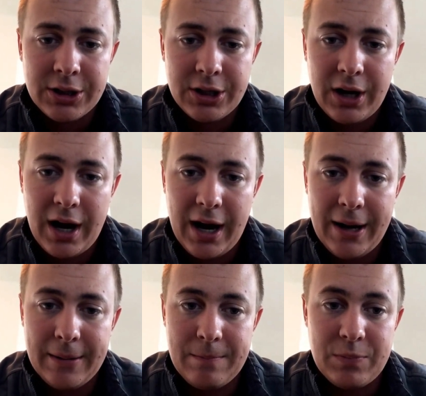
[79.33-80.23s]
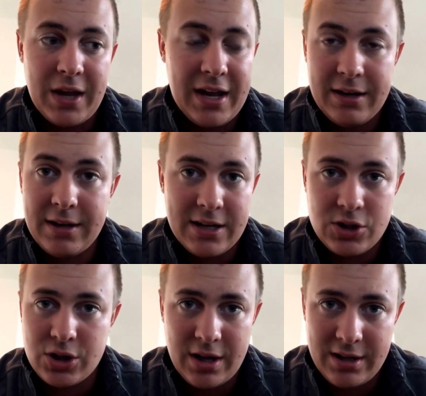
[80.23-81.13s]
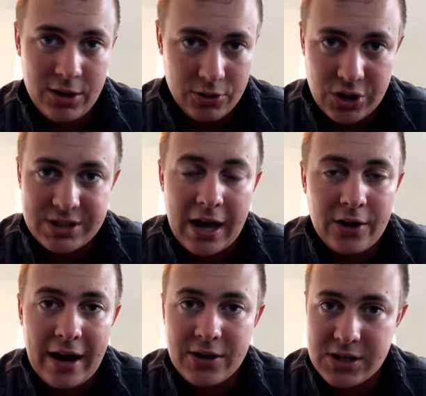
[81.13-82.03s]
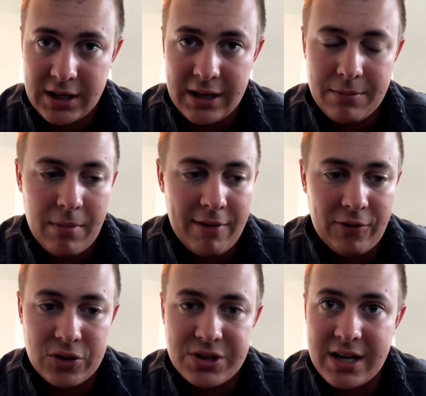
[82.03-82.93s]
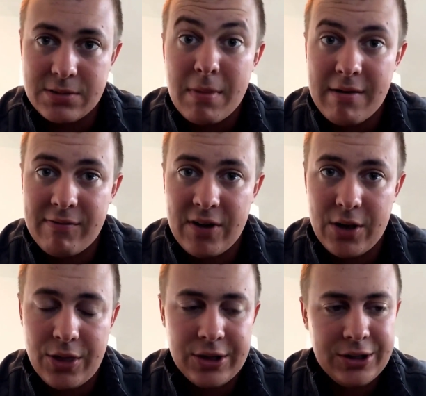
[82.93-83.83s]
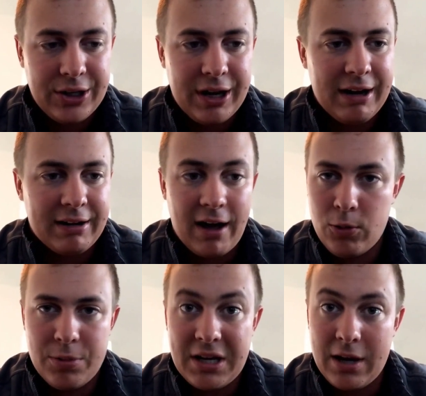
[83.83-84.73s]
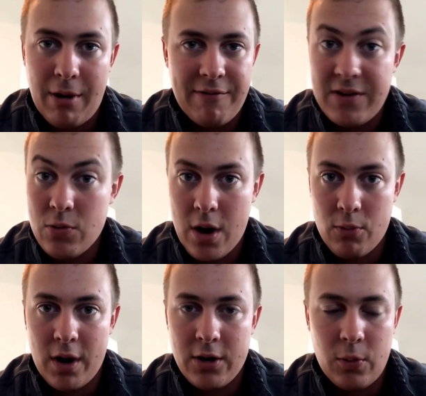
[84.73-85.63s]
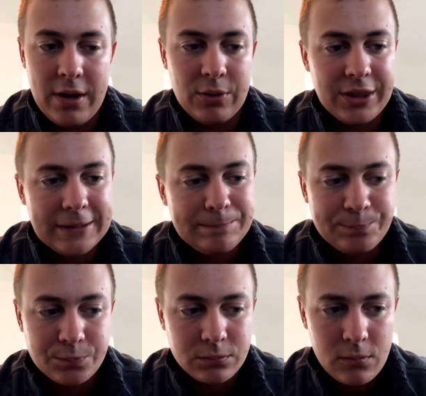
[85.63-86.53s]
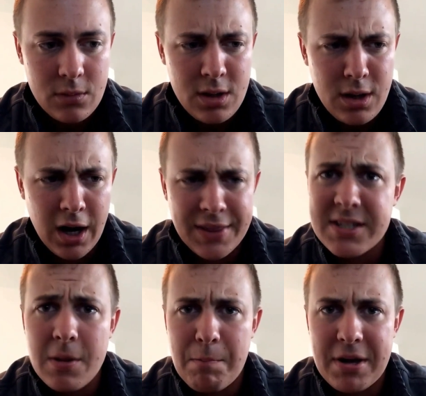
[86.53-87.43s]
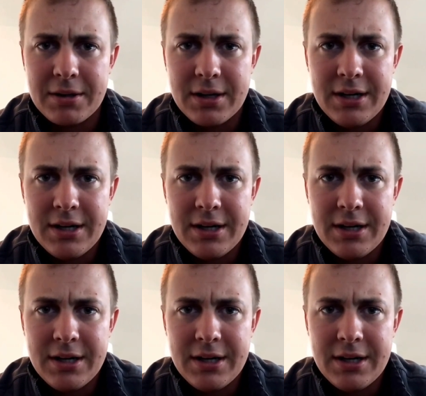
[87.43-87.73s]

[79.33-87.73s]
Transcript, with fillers: um, and it's you know just now announcing it. My first day is May fifth. Uh, kind of will be getting my feet wet right away with it. Uh, this is a big